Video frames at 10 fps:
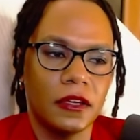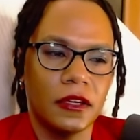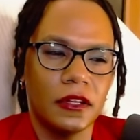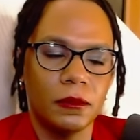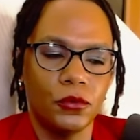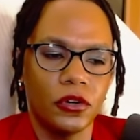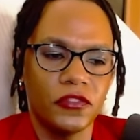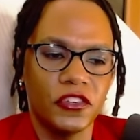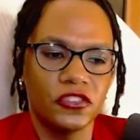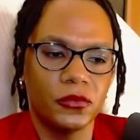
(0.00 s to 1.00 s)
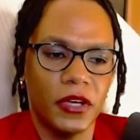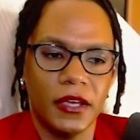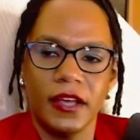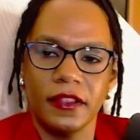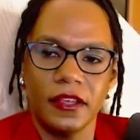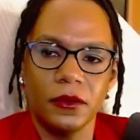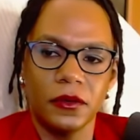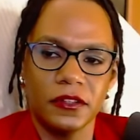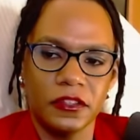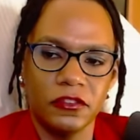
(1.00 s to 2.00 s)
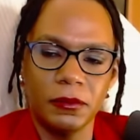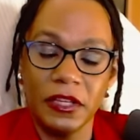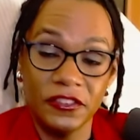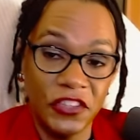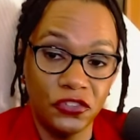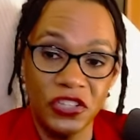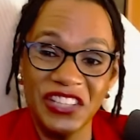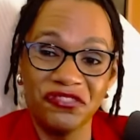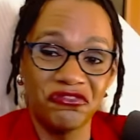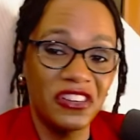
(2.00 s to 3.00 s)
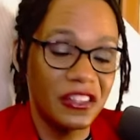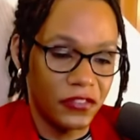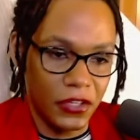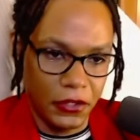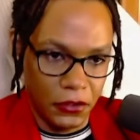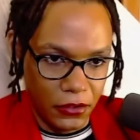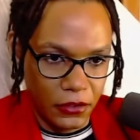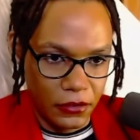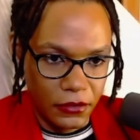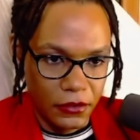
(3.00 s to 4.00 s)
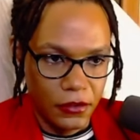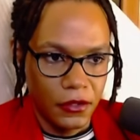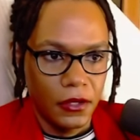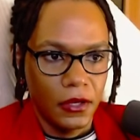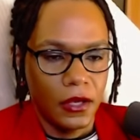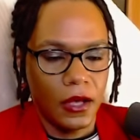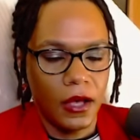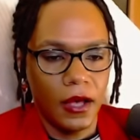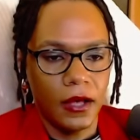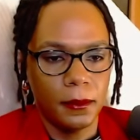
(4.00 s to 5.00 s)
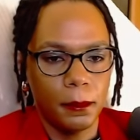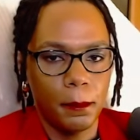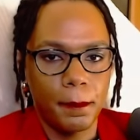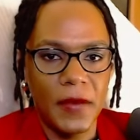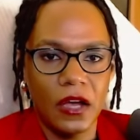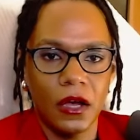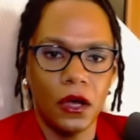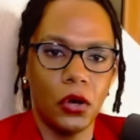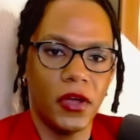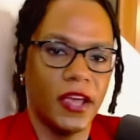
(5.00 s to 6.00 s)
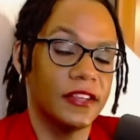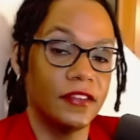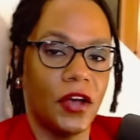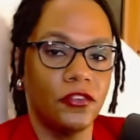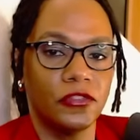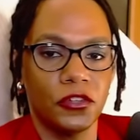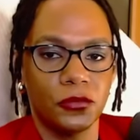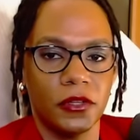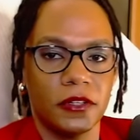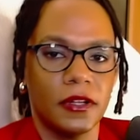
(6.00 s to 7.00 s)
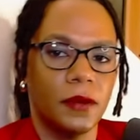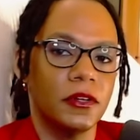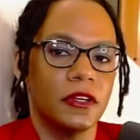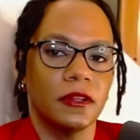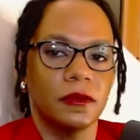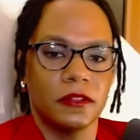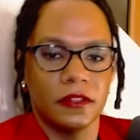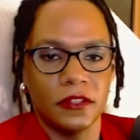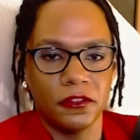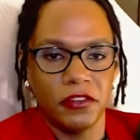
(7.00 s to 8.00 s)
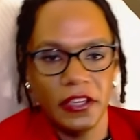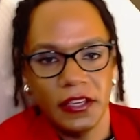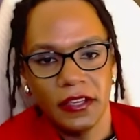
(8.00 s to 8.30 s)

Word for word: In a more efficient way, I think, because the replays feature is really fucking good. Okay, so that was the first one. There are three.